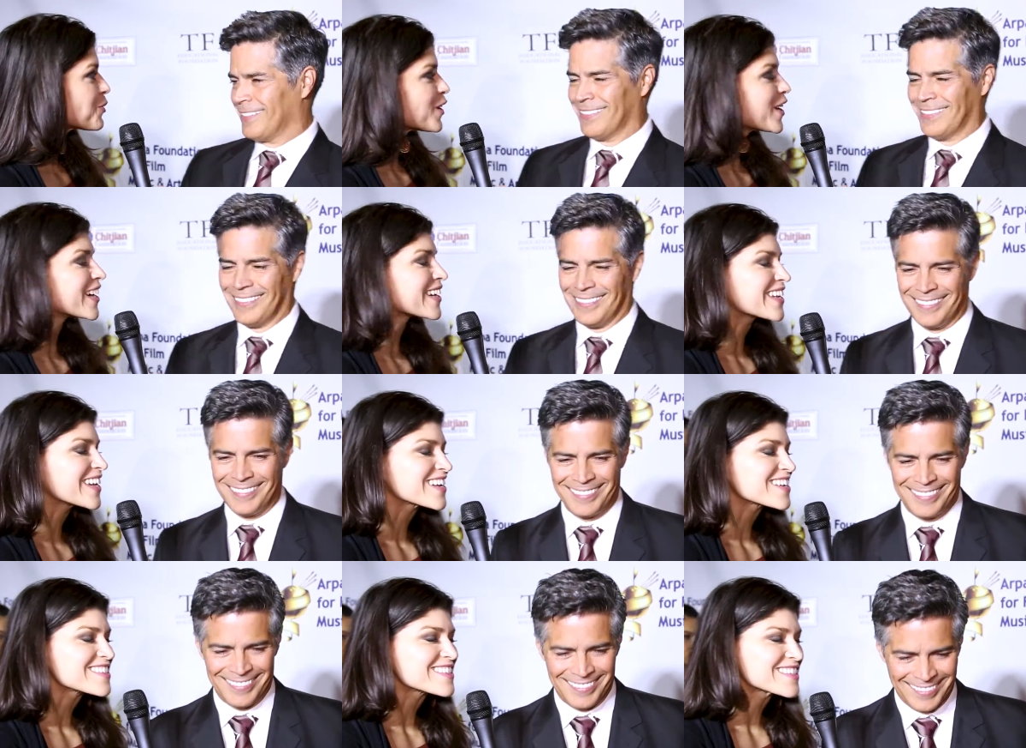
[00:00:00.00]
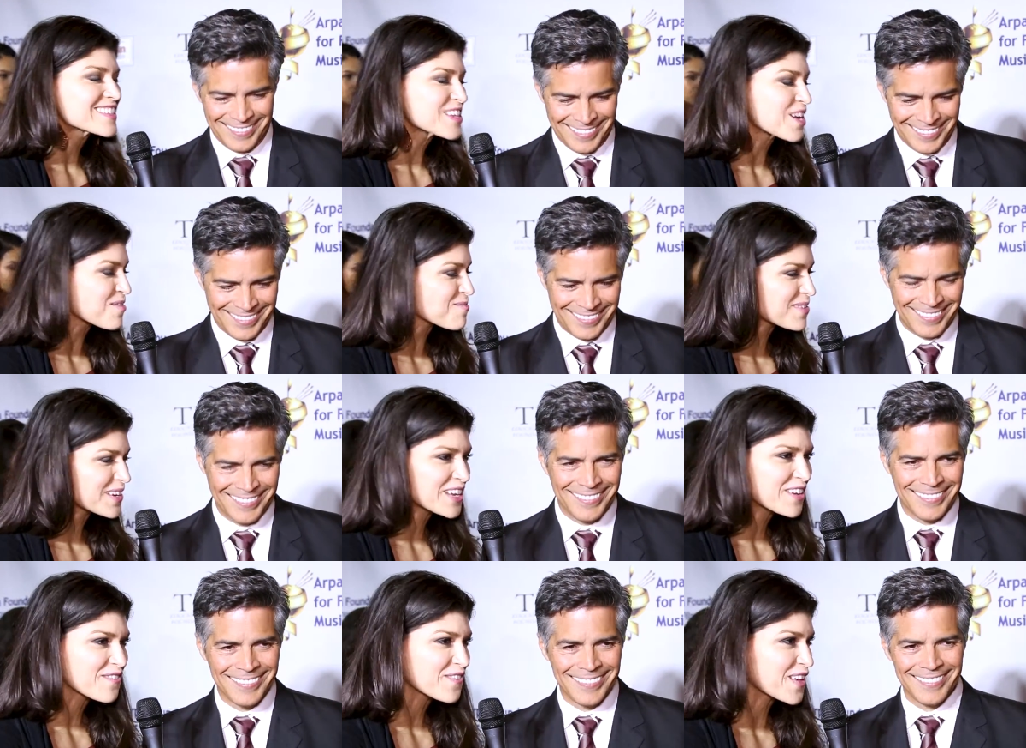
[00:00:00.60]
Speaker 1: working on
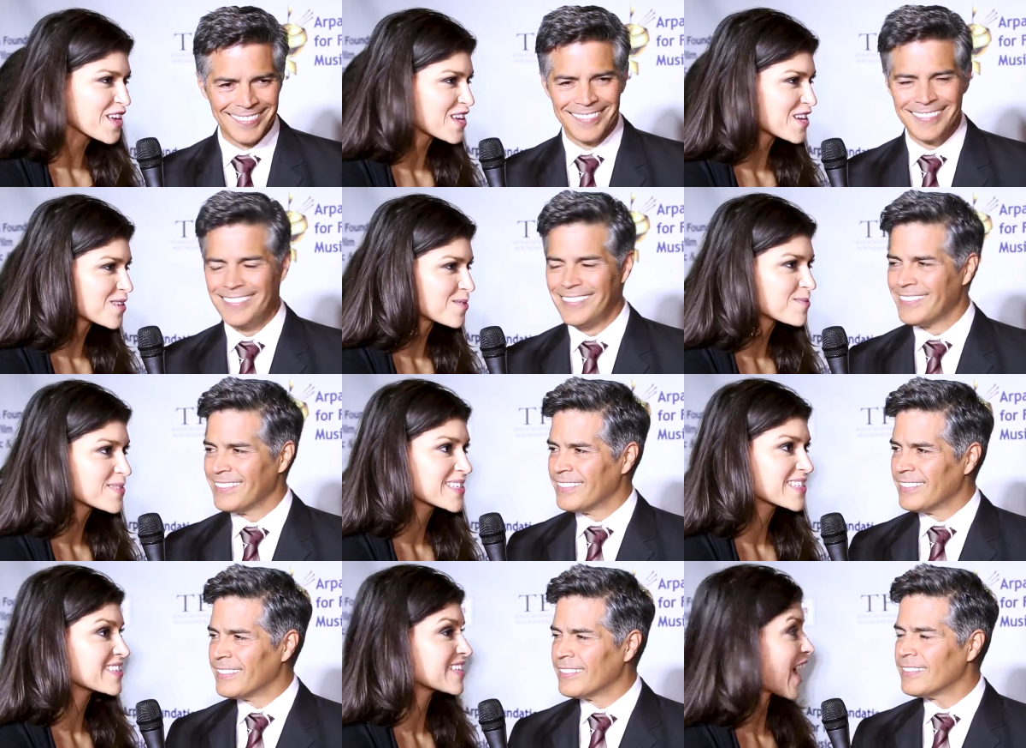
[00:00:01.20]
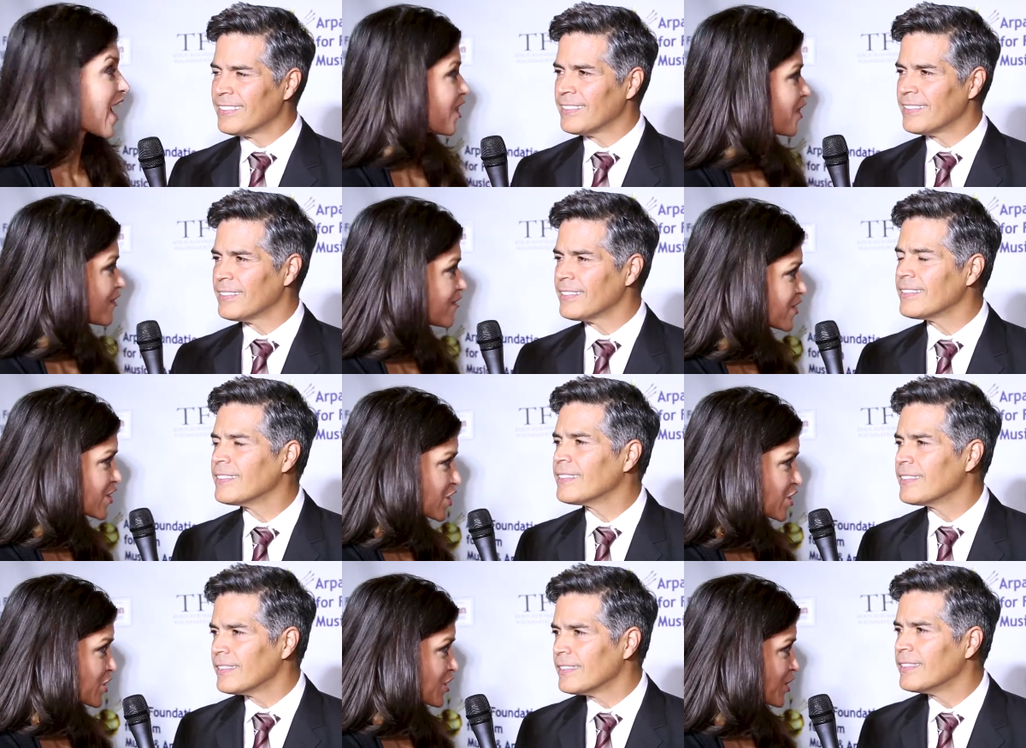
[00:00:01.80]
so many films and
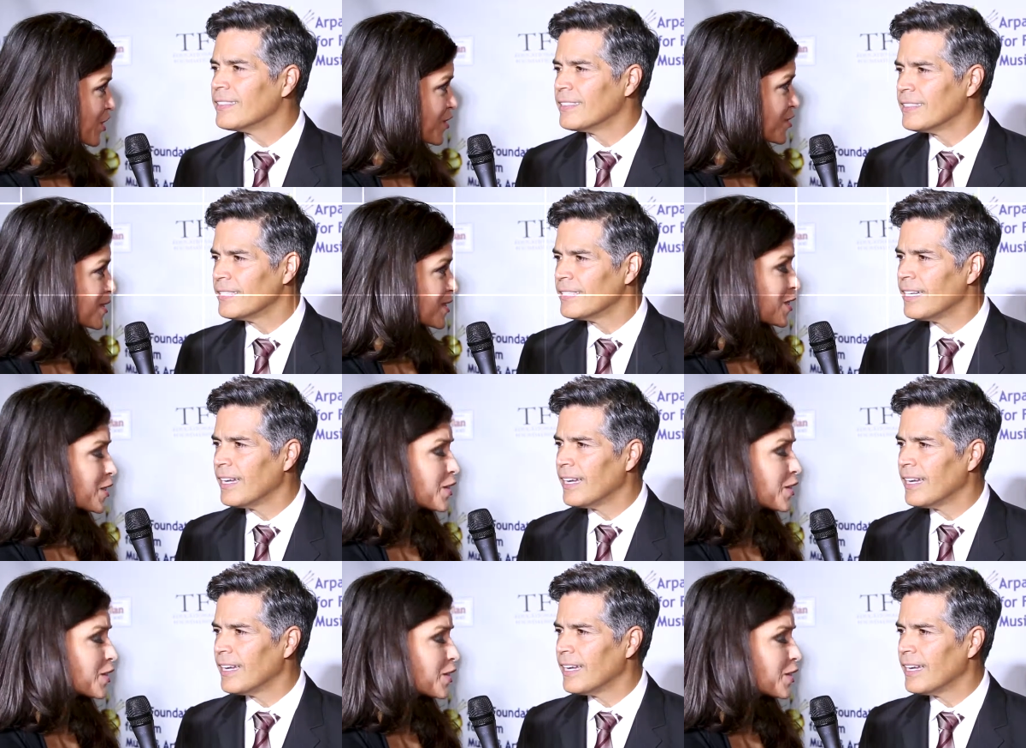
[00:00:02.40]
television shows,